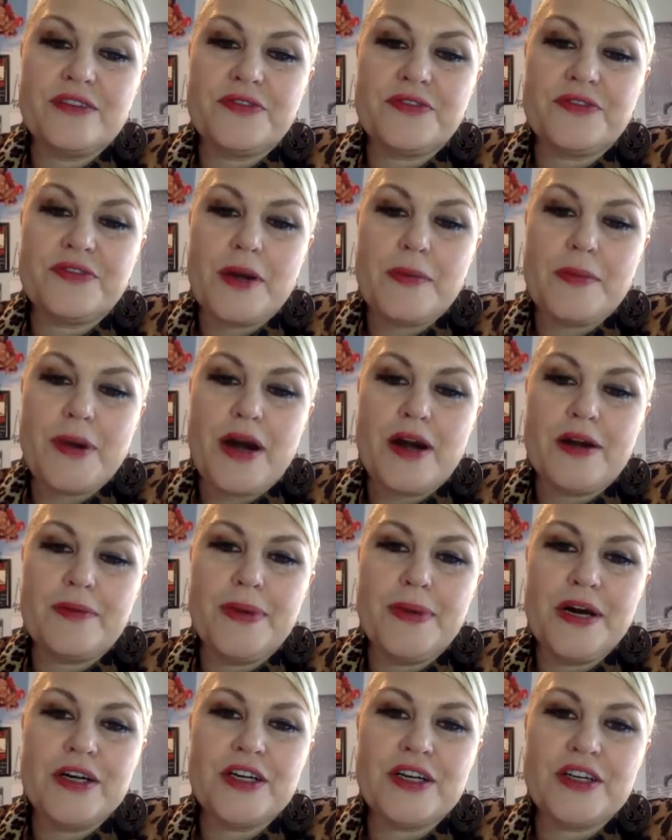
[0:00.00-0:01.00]
from our
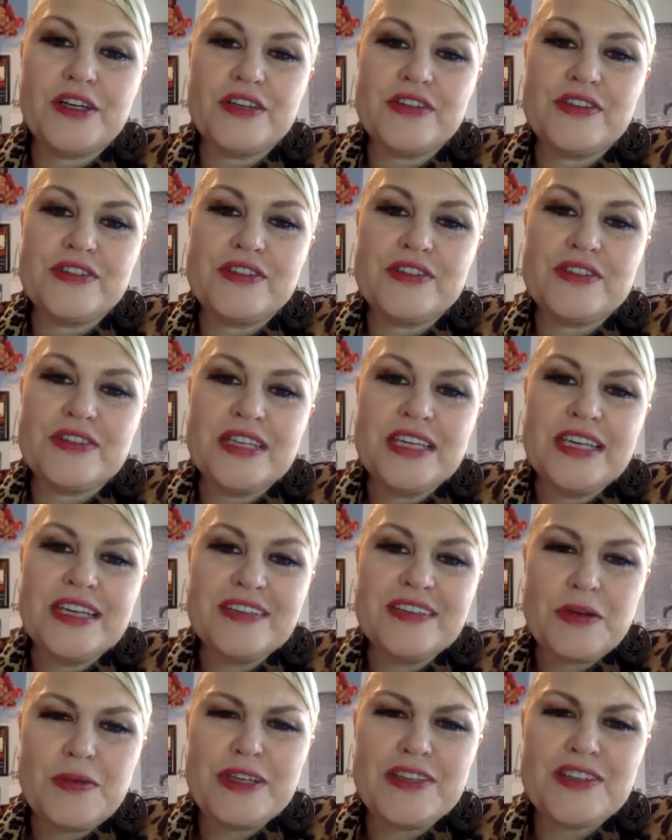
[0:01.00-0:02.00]
bunkers. Is
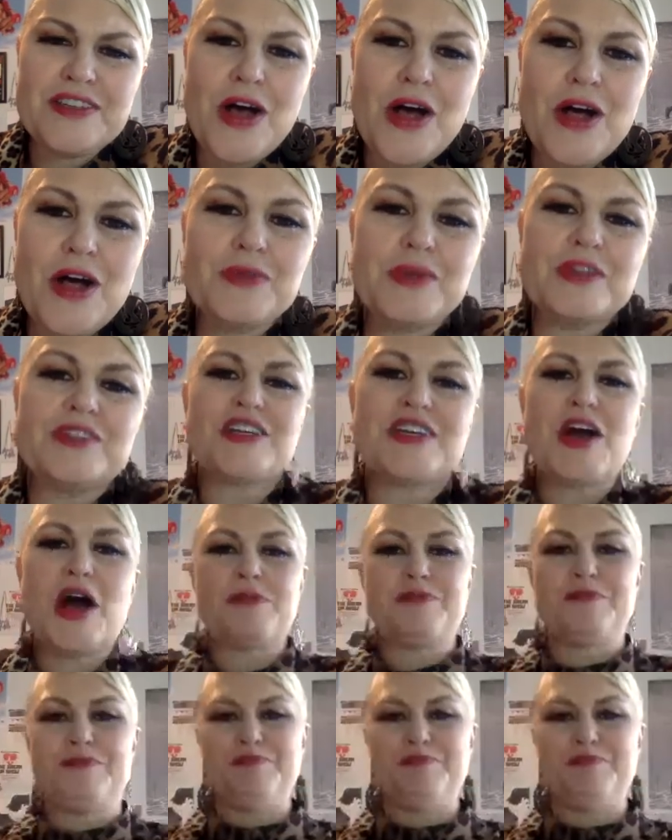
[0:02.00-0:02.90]
that what it's called? What's it called?